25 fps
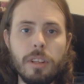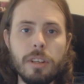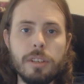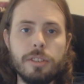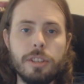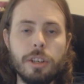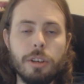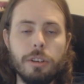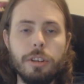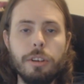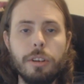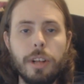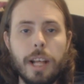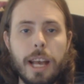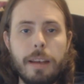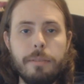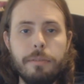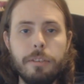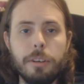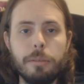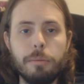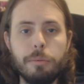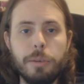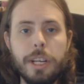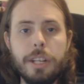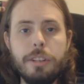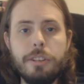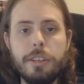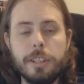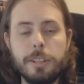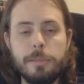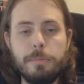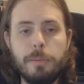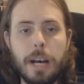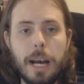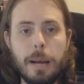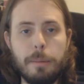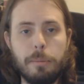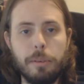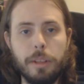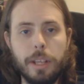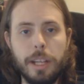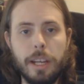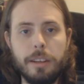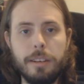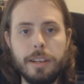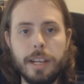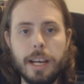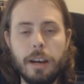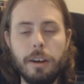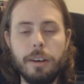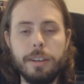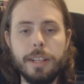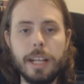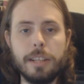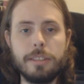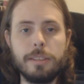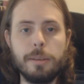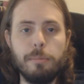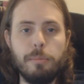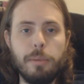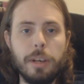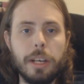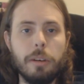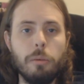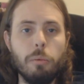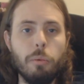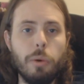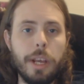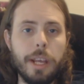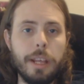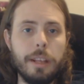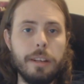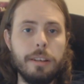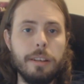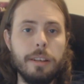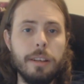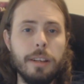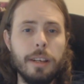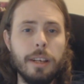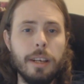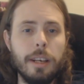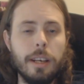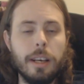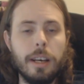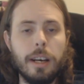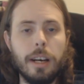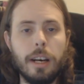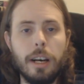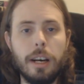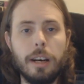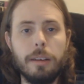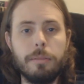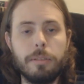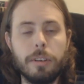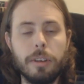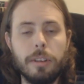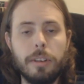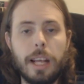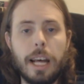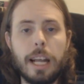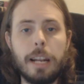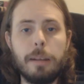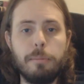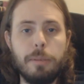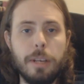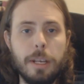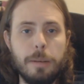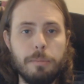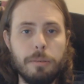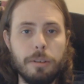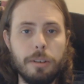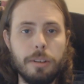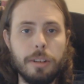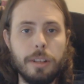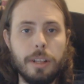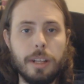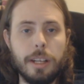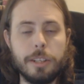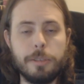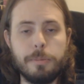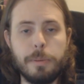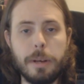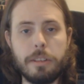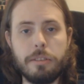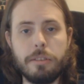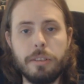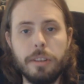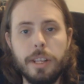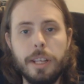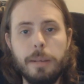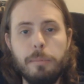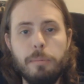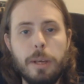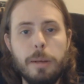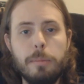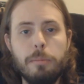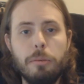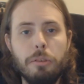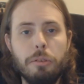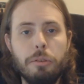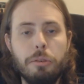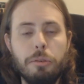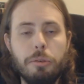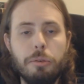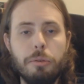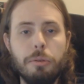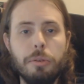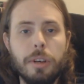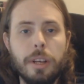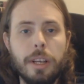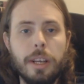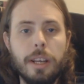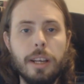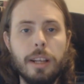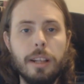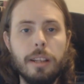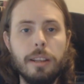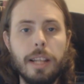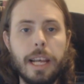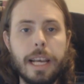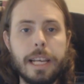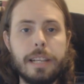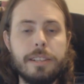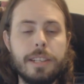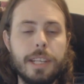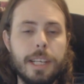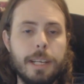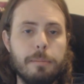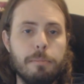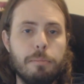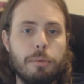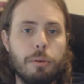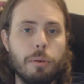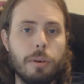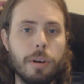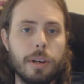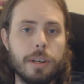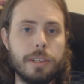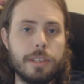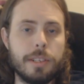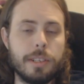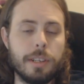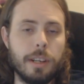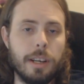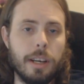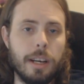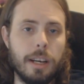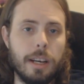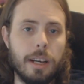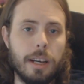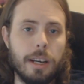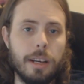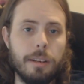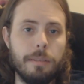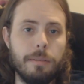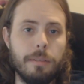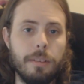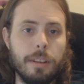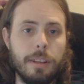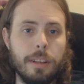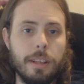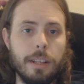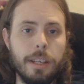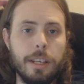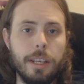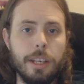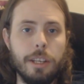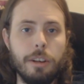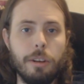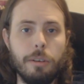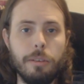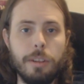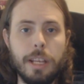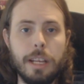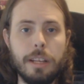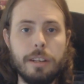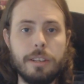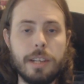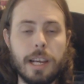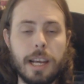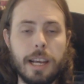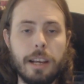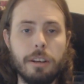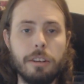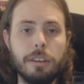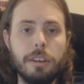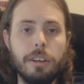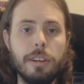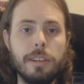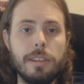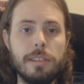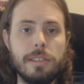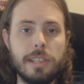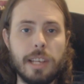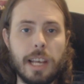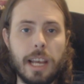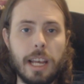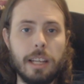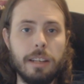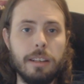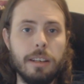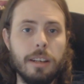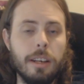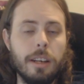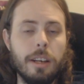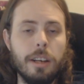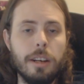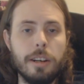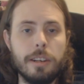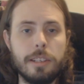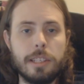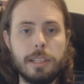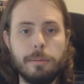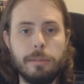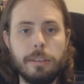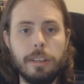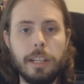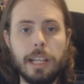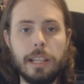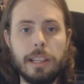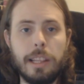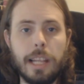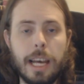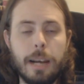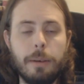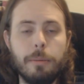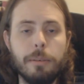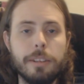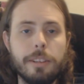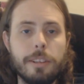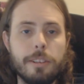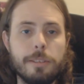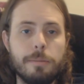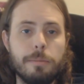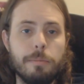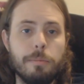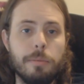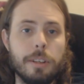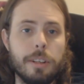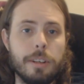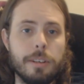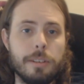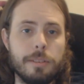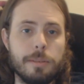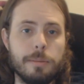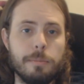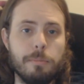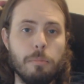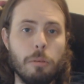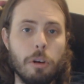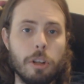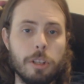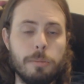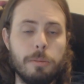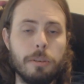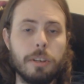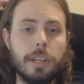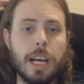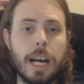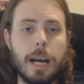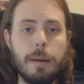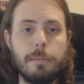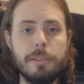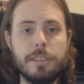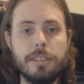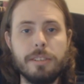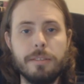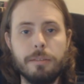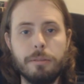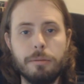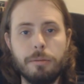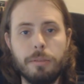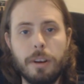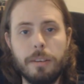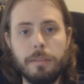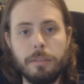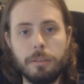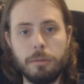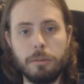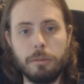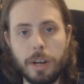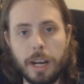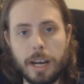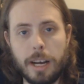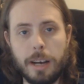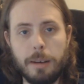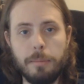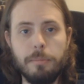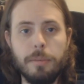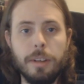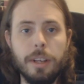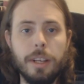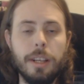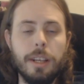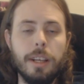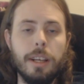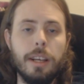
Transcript: So you'll have your regions populated now, and that's a big win for a lot of people, especially people who like to import, the entire good set or something like that, where there's multiple copies of a ROM